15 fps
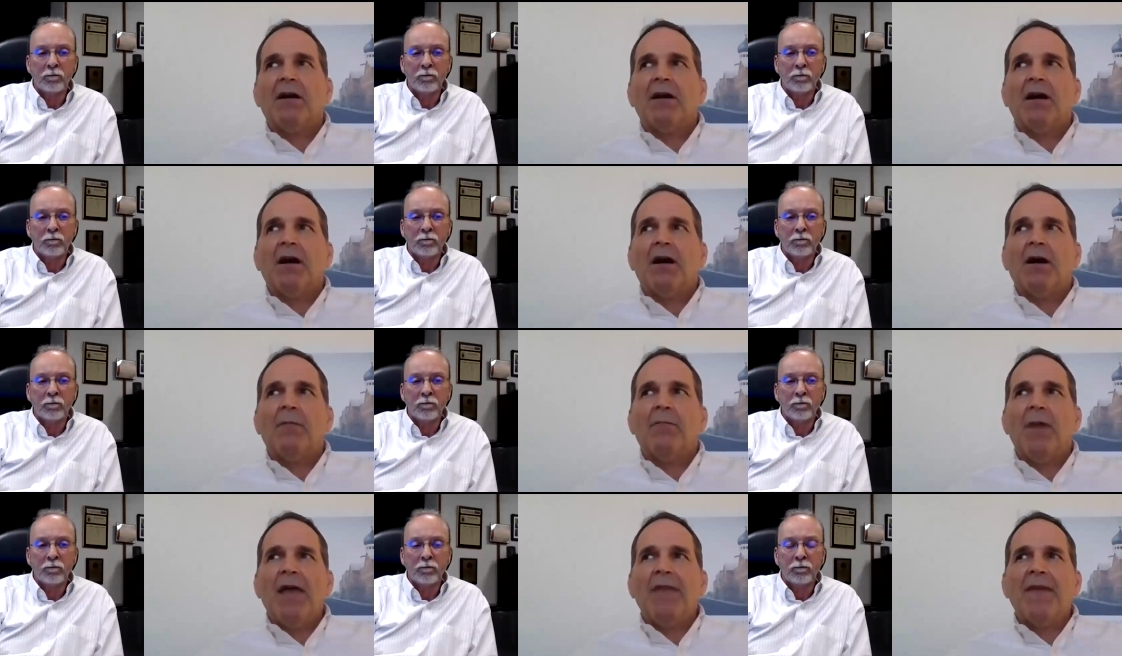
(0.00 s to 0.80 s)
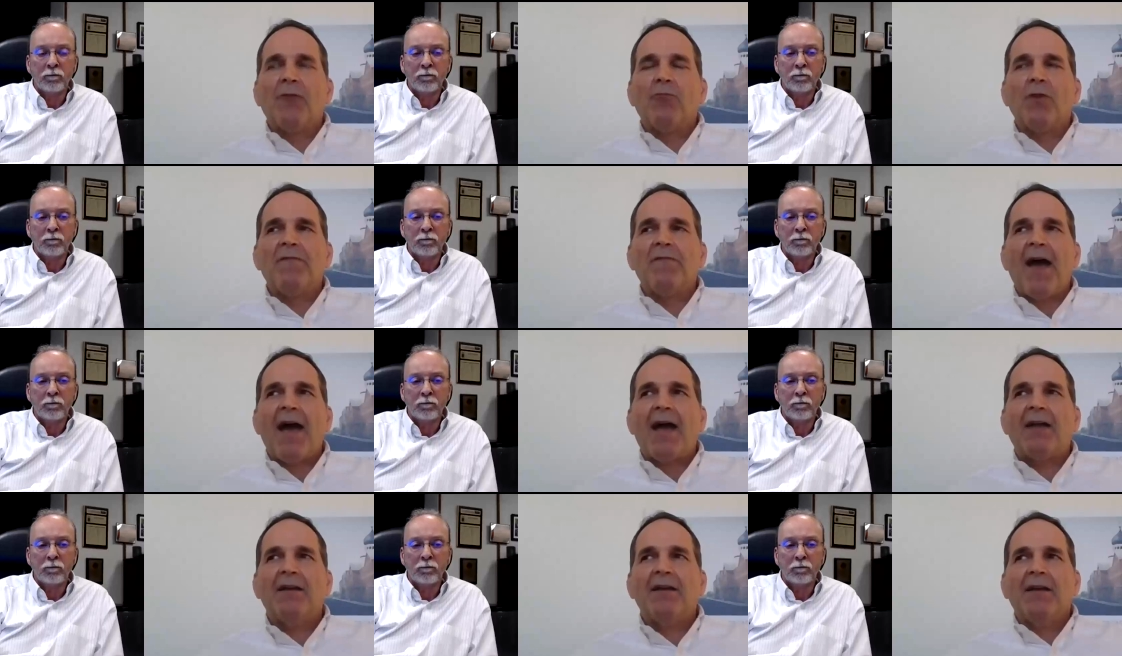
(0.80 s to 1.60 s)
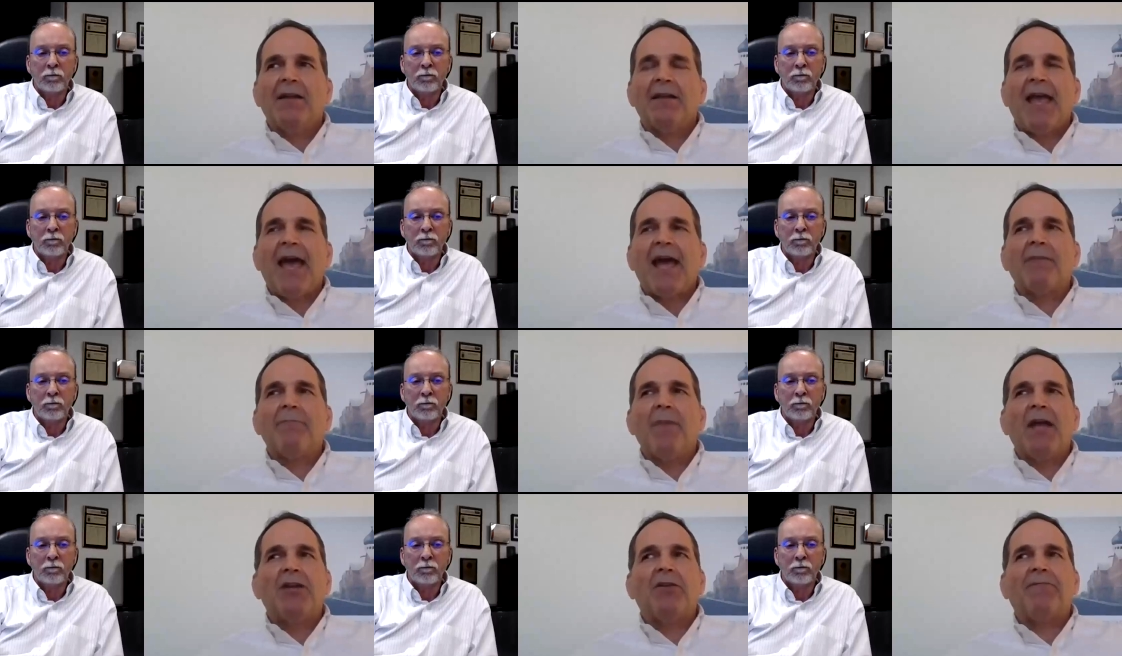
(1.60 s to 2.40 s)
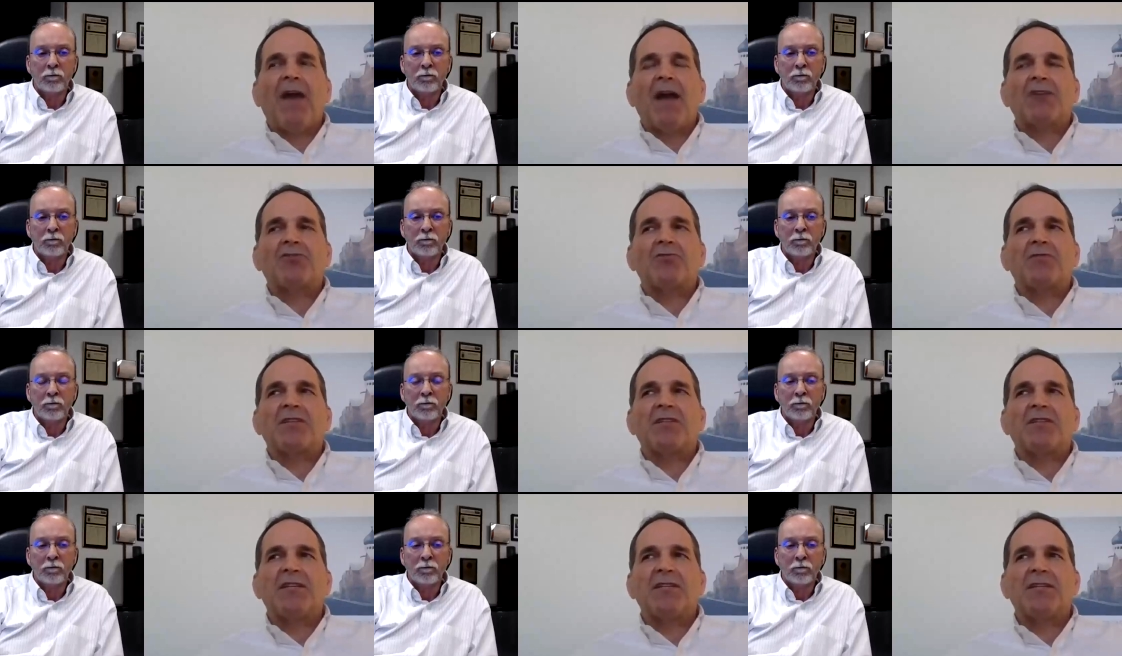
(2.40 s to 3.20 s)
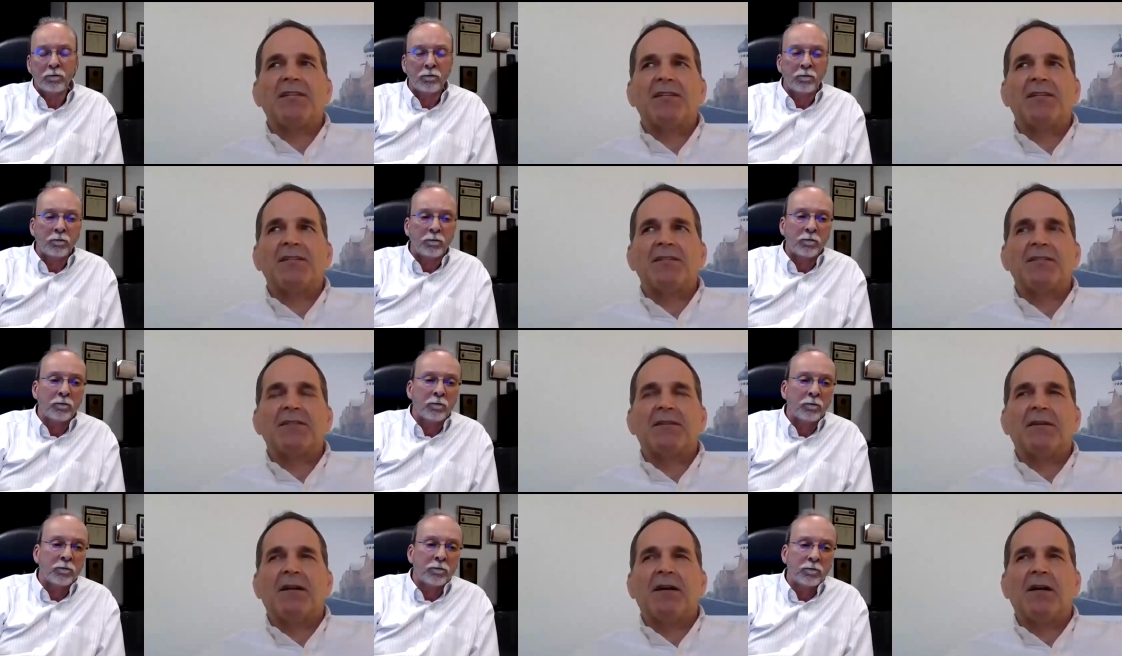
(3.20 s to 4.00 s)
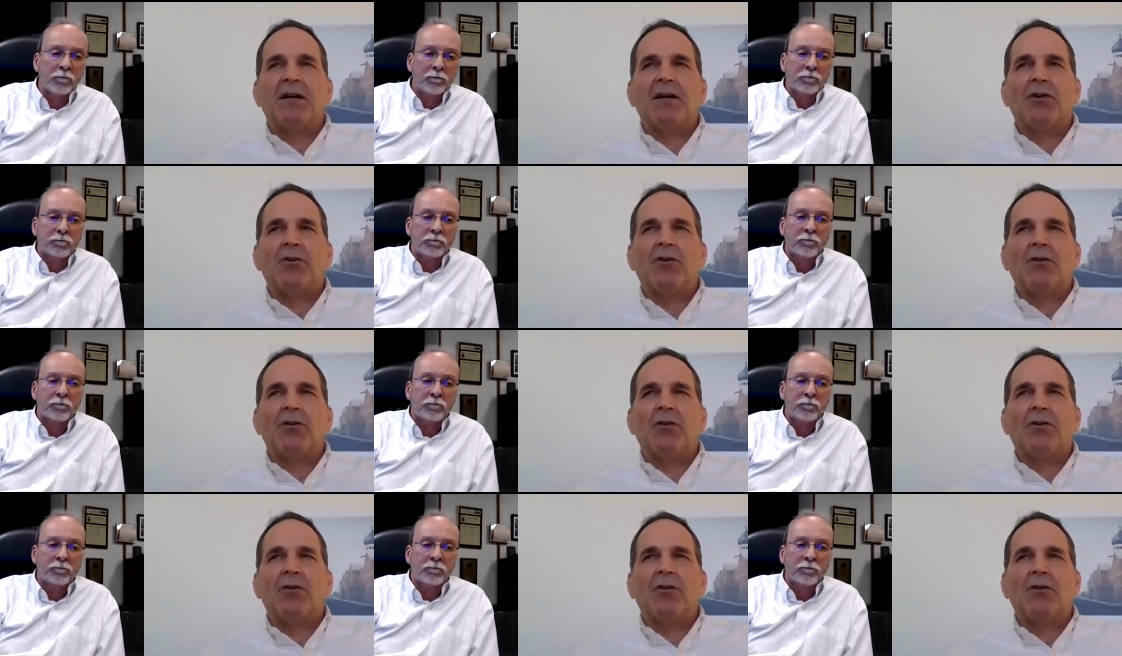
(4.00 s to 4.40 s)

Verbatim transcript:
Speaker 1: Um, and then we've had, they had a manufacturer's assistance uh,